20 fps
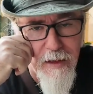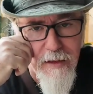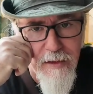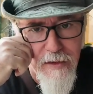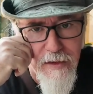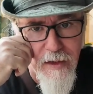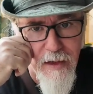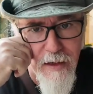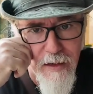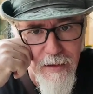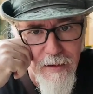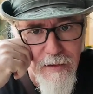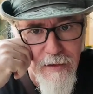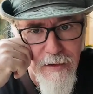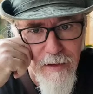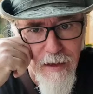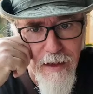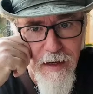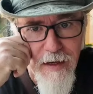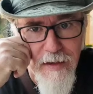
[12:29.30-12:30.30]
it's. Uh,
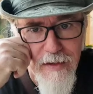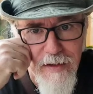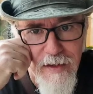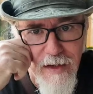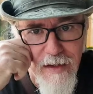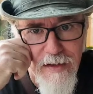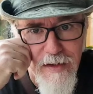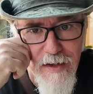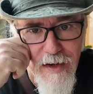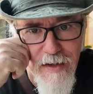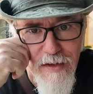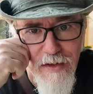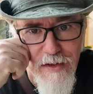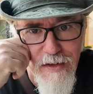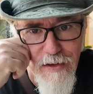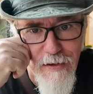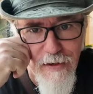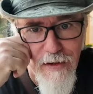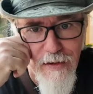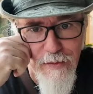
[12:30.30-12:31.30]
it's it's a
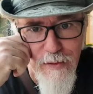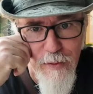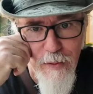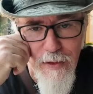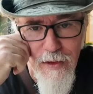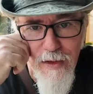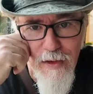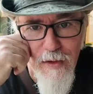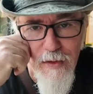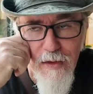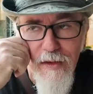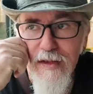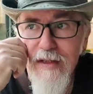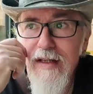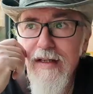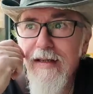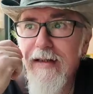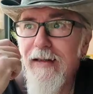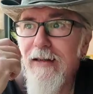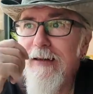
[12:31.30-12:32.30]
necessary evil when you do this.
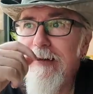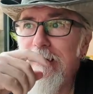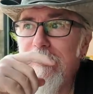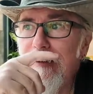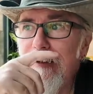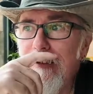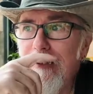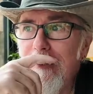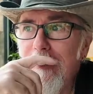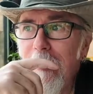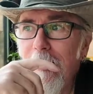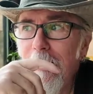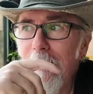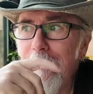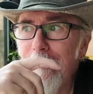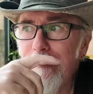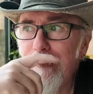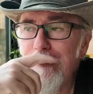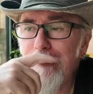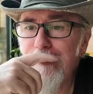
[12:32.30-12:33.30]

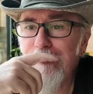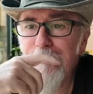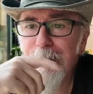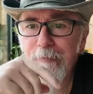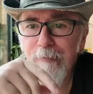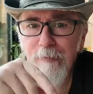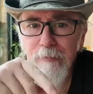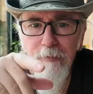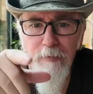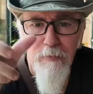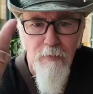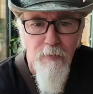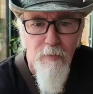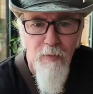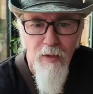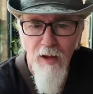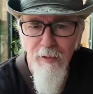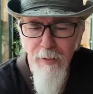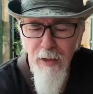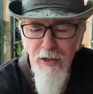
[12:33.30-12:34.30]
Um,
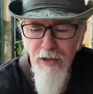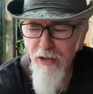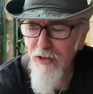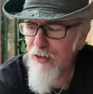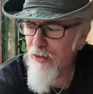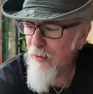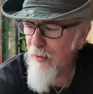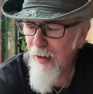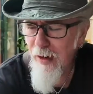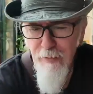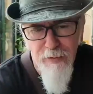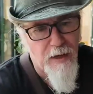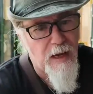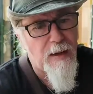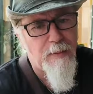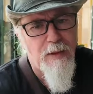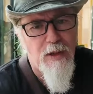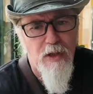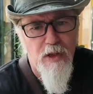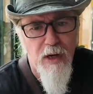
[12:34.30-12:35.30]
i mentioned too, I have a
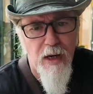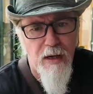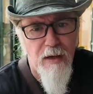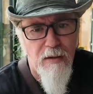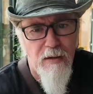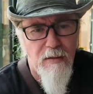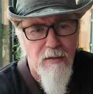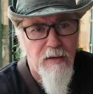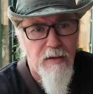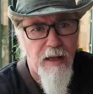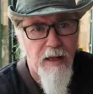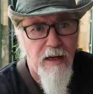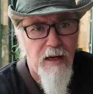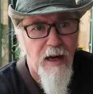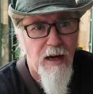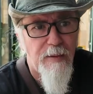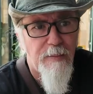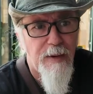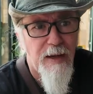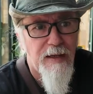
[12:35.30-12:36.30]
gaming channel that
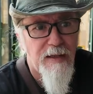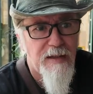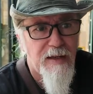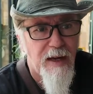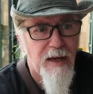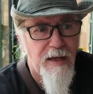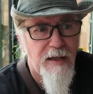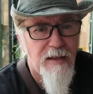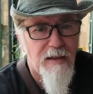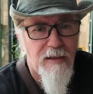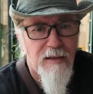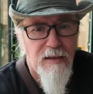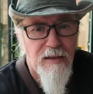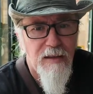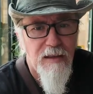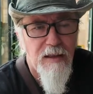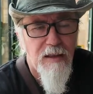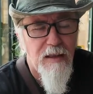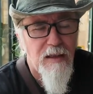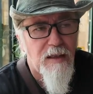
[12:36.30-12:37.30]
I maintain.
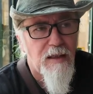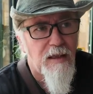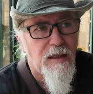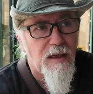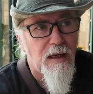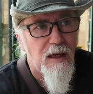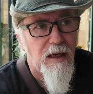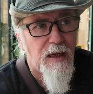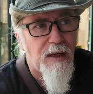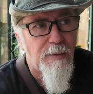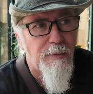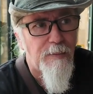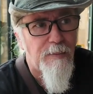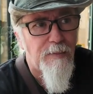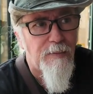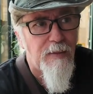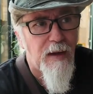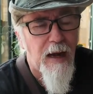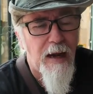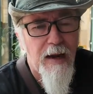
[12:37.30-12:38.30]
Um,
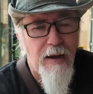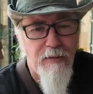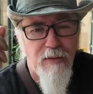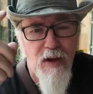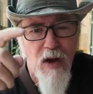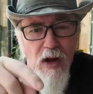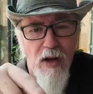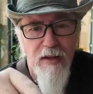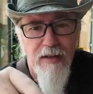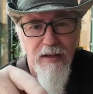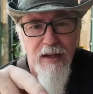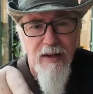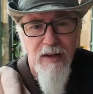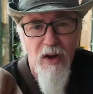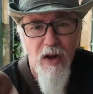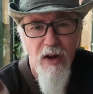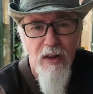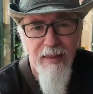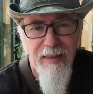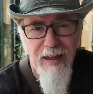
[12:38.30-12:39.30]
I have
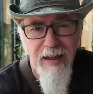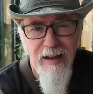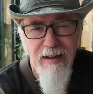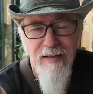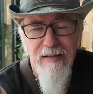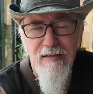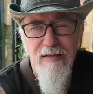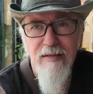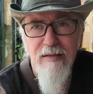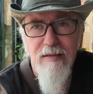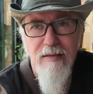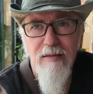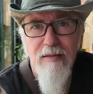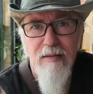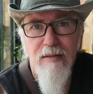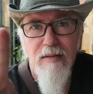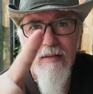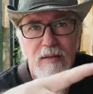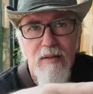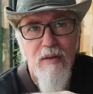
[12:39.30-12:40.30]
content on that
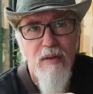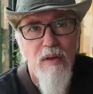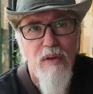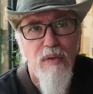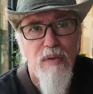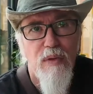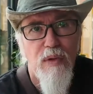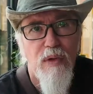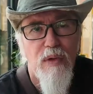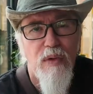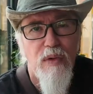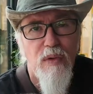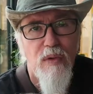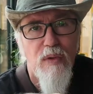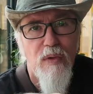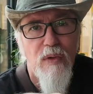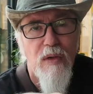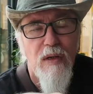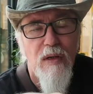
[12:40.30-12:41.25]
through